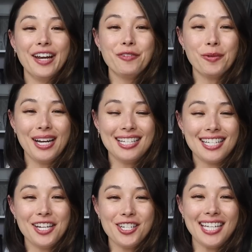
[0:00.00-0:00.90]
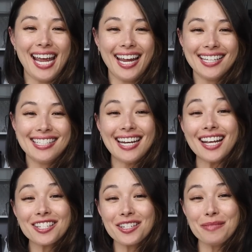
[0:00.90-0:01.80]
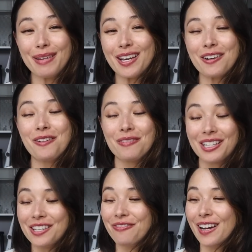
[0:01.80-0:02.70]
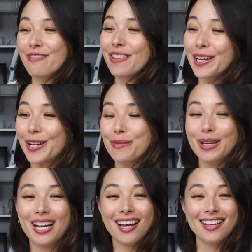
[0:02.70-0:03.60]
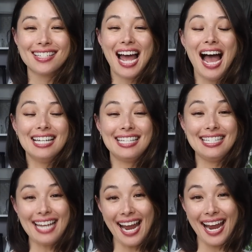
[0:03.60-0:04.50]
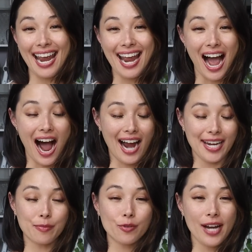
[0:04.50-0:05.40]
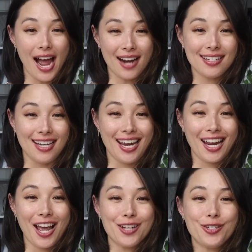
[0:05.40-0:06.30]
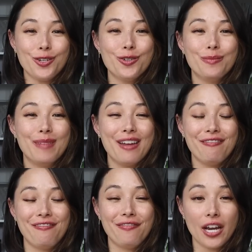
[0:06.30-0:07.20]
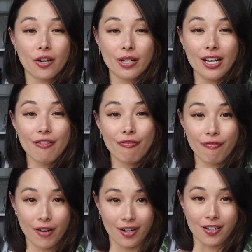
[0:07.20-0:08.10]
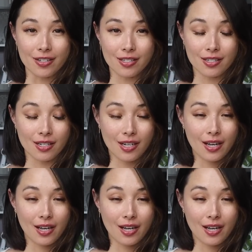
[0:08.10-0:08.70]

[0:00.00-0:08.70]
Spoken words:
Hey everyone, it's Asia Dang, and today is going to be a really fun video because today I am reacting to my very first